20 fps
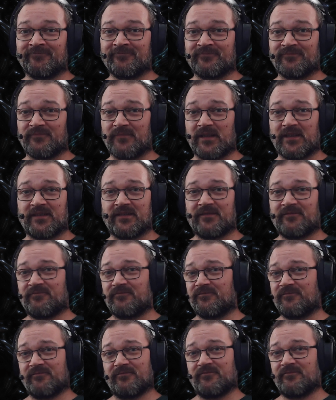But
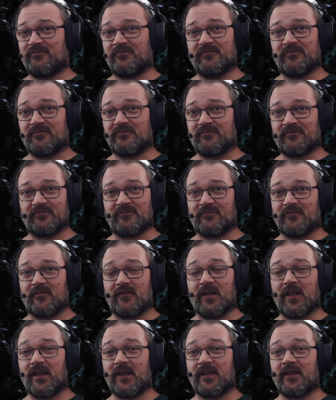
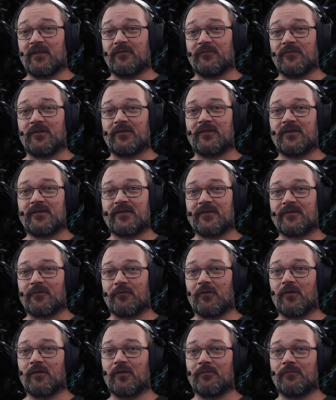I am not a
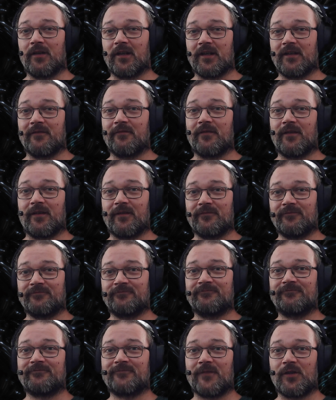strong believer
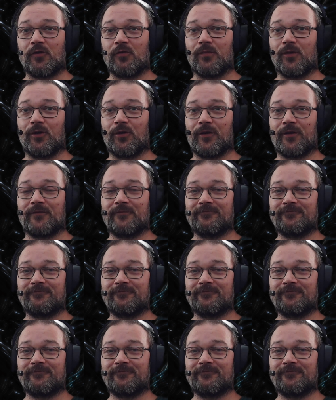no more.